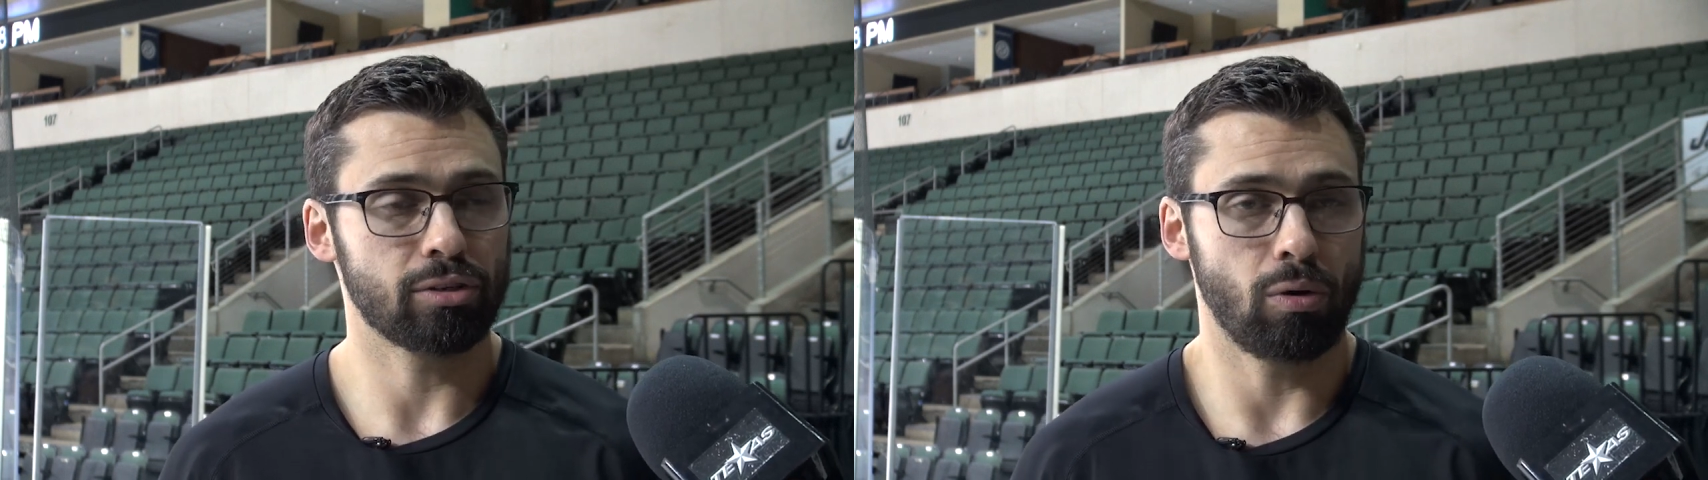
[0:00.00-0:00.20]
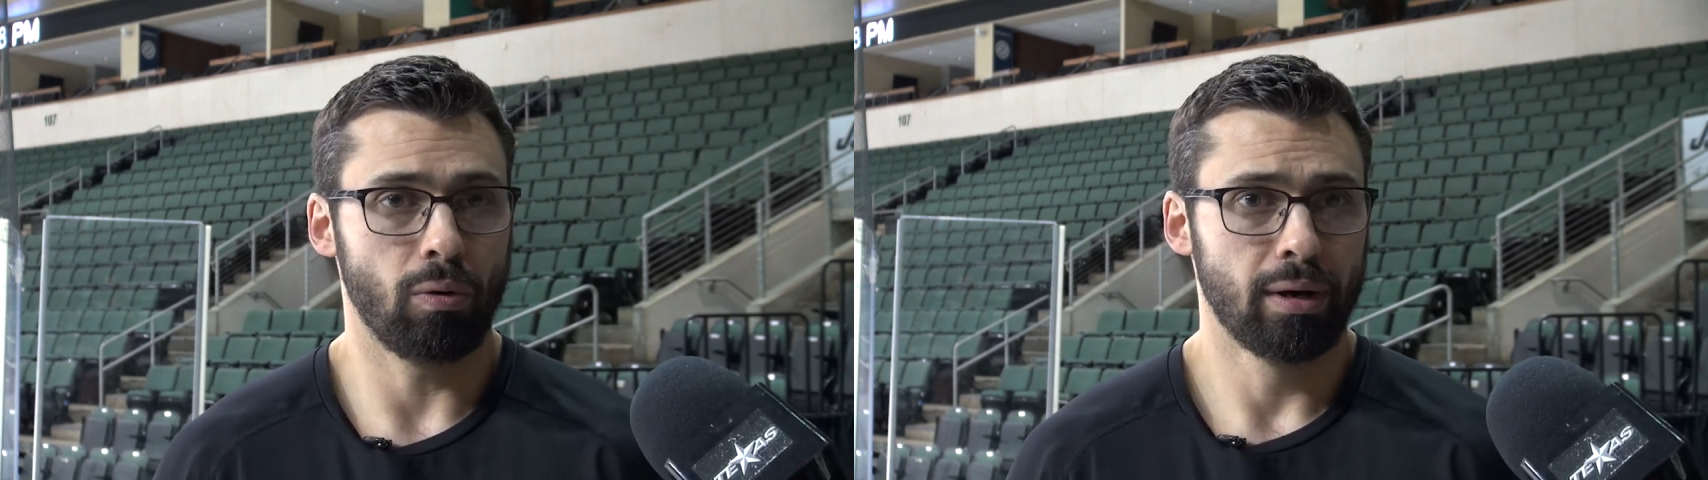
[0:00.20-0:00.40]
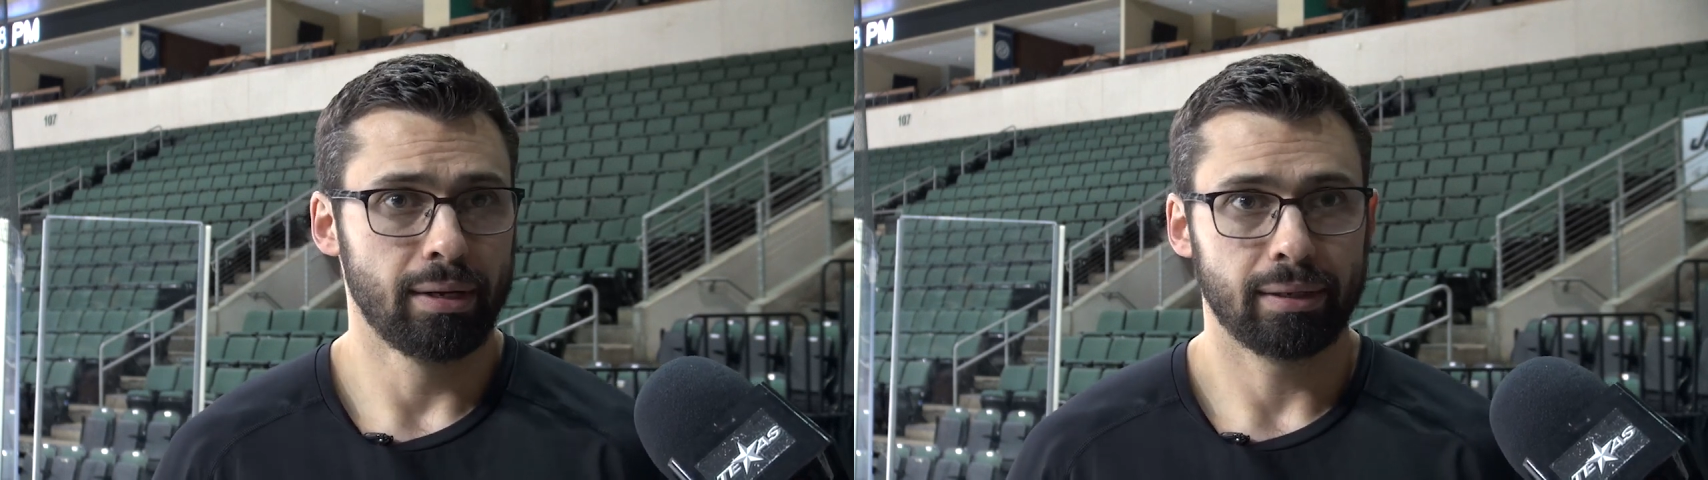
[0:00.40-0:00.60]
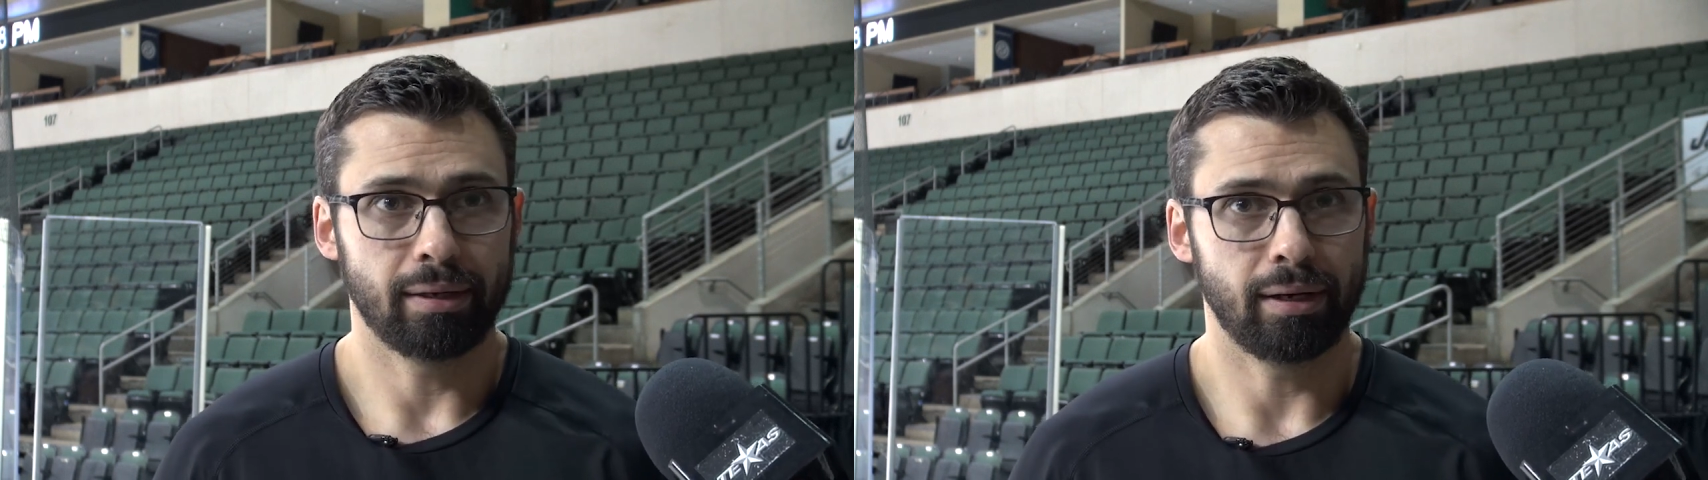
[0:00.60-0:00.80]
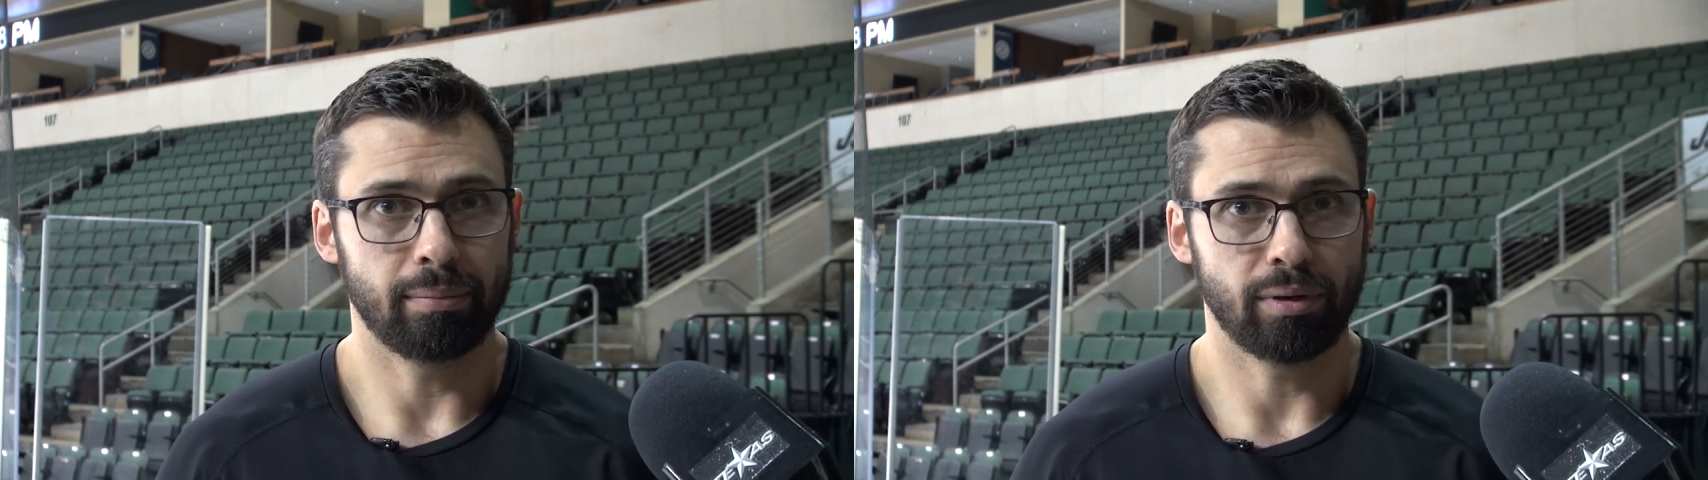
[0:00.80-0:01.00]
So
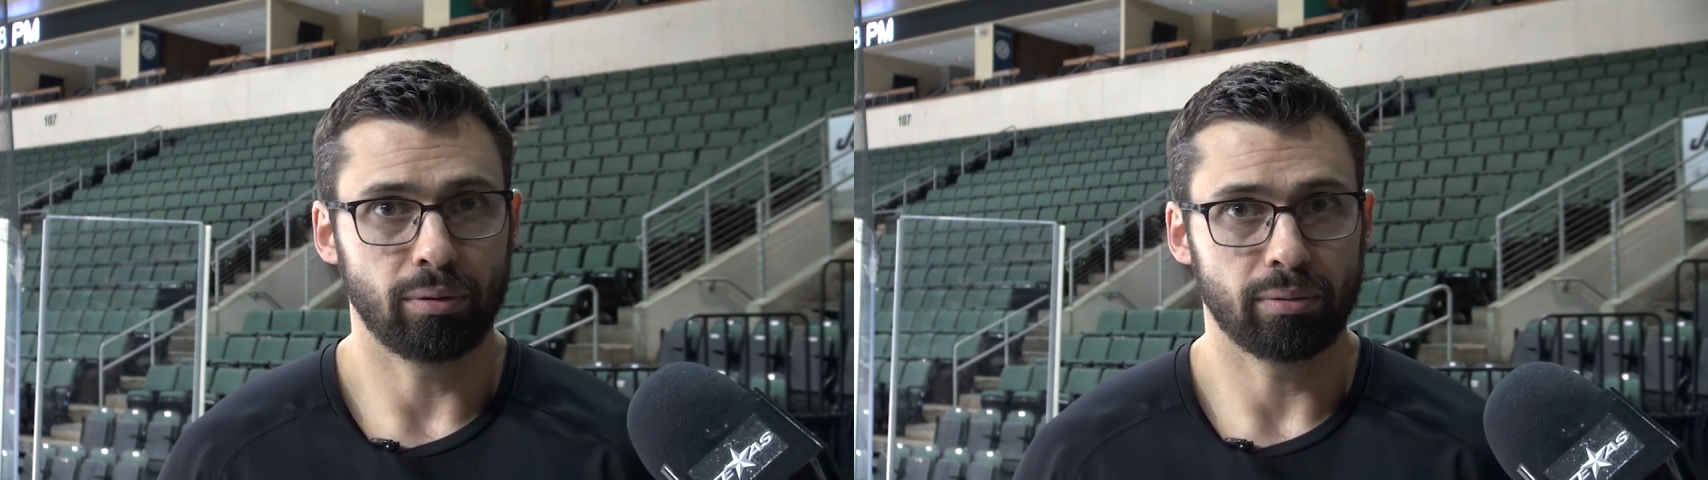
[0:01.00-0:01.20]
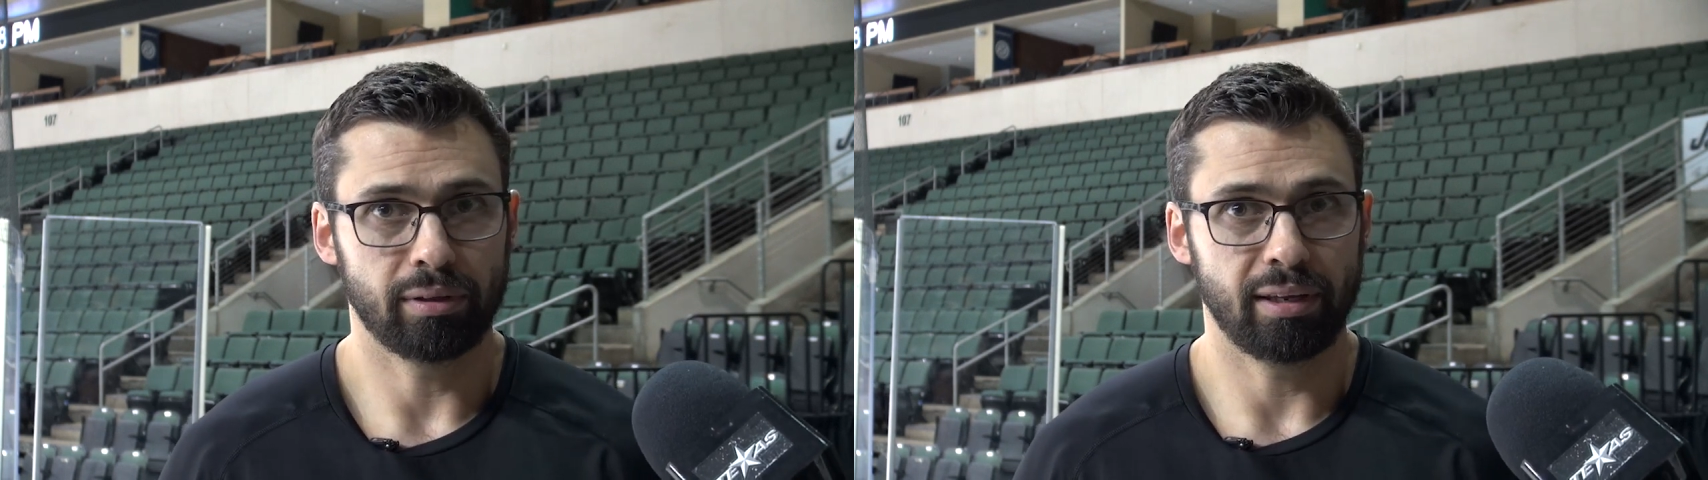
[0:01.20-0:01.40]
um, you know